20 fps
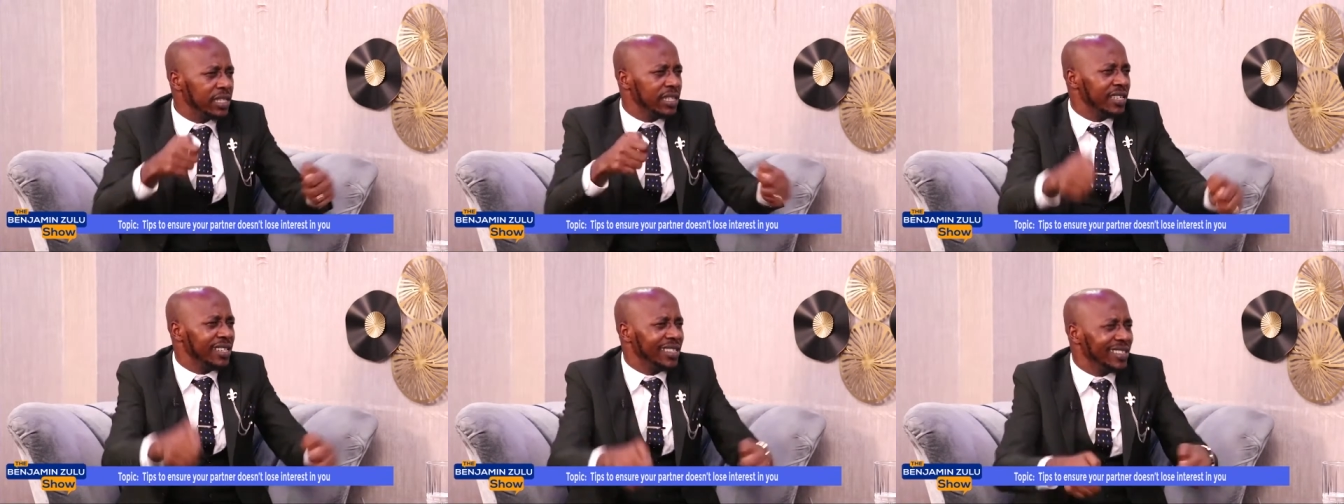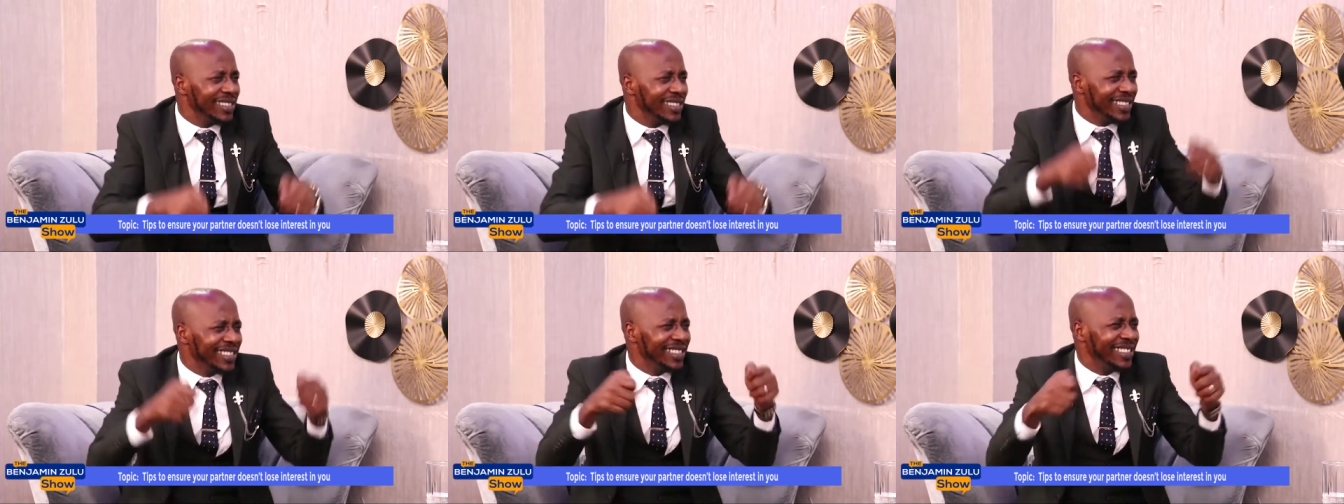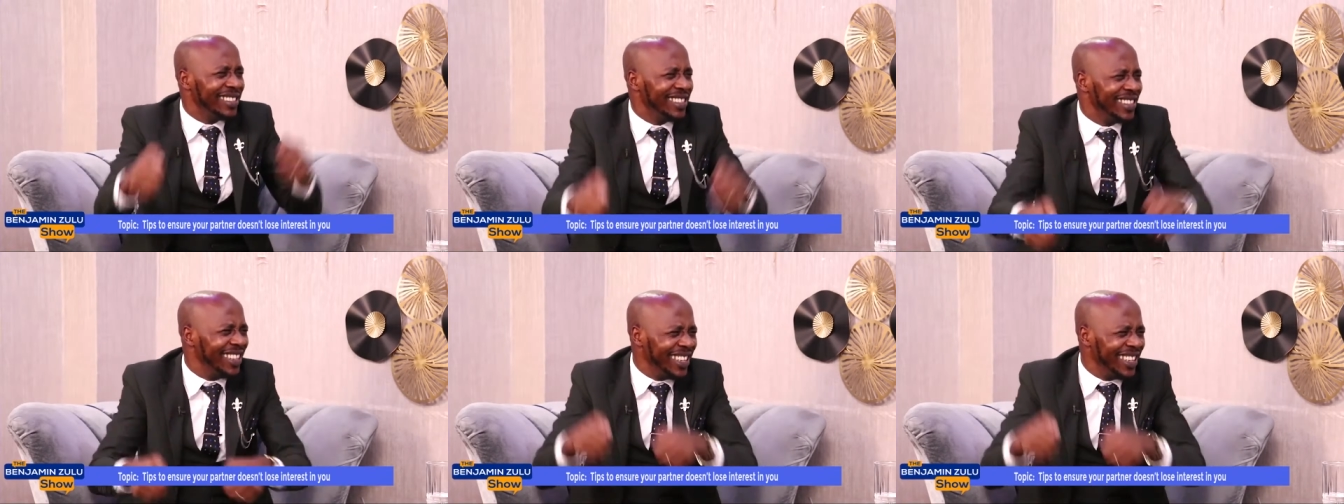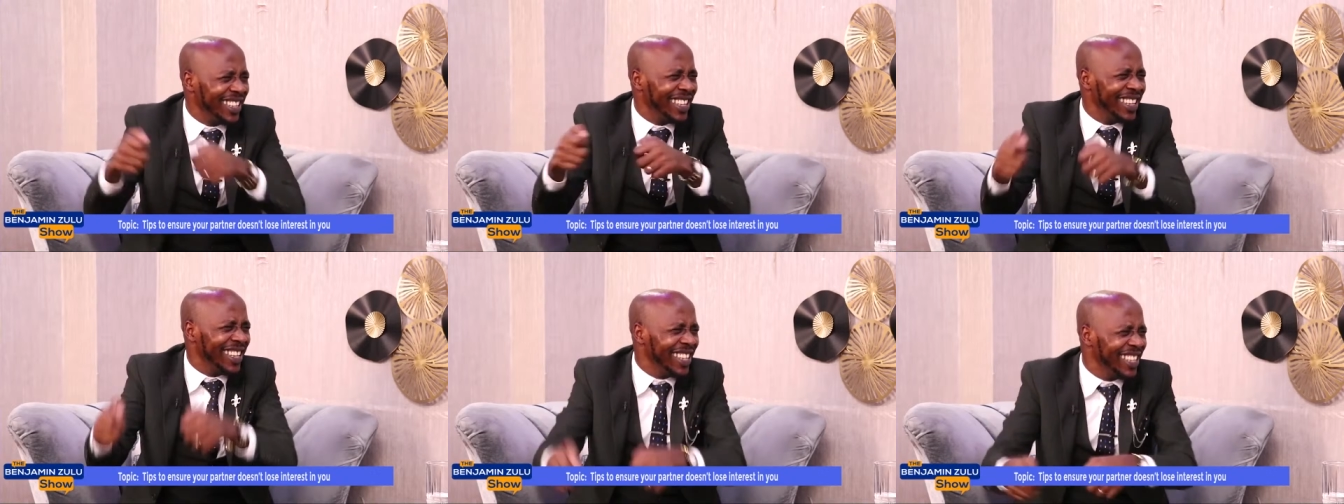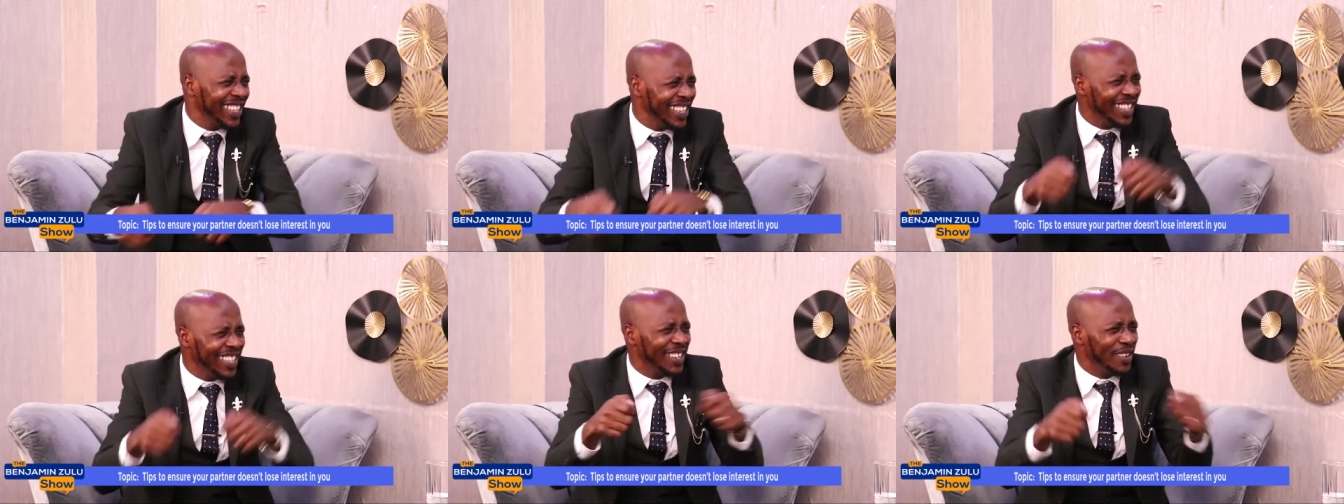
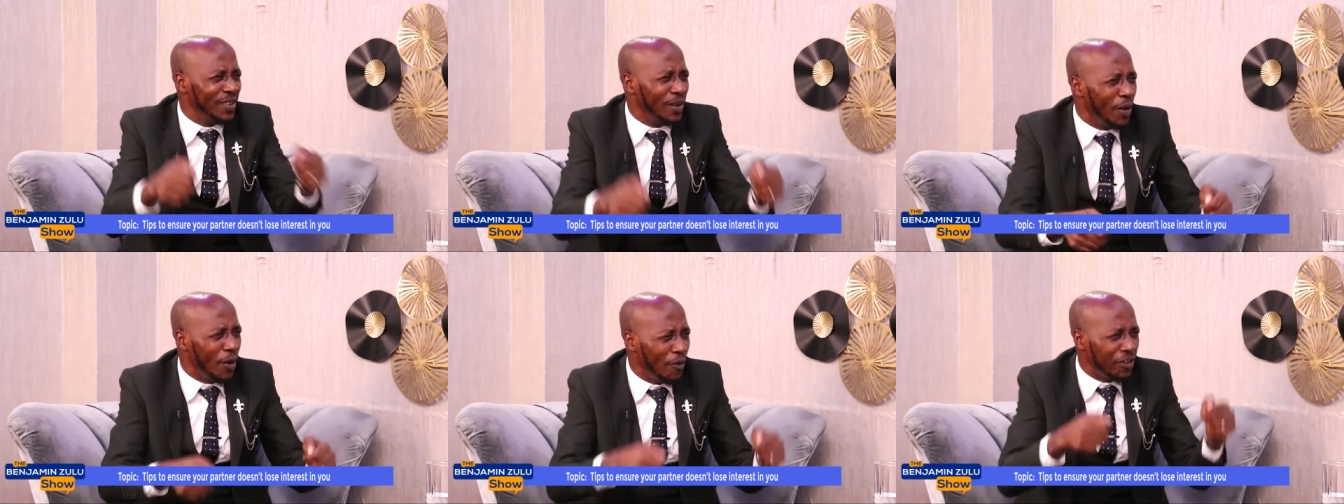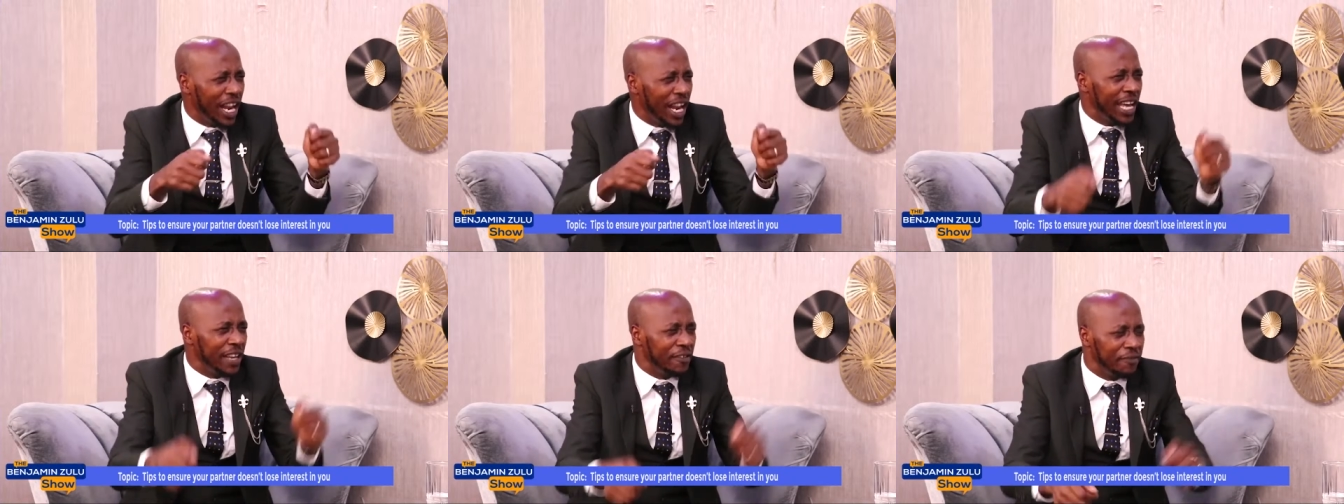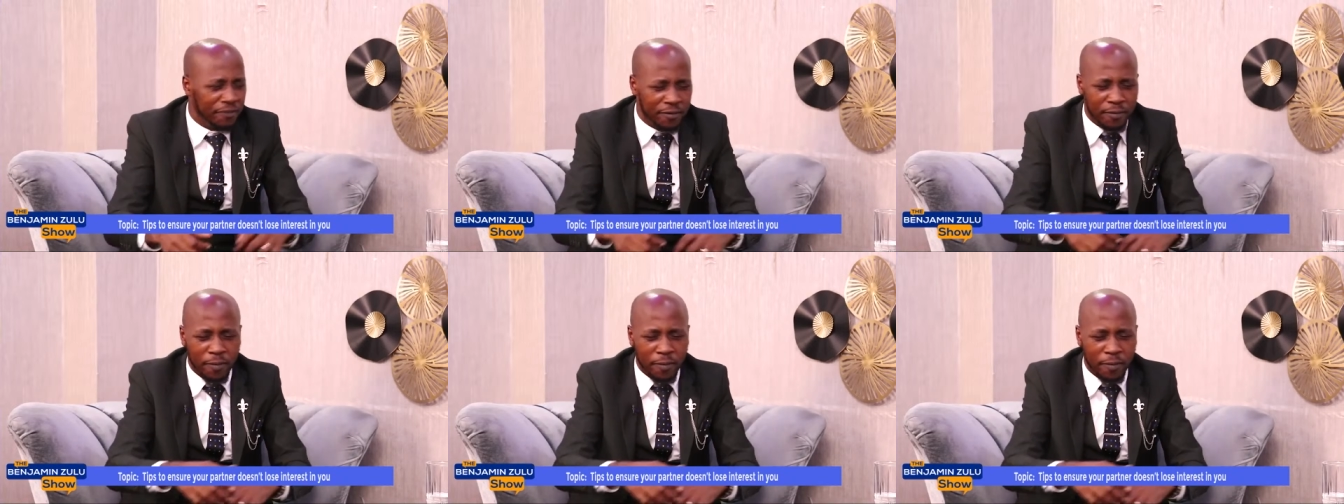of life.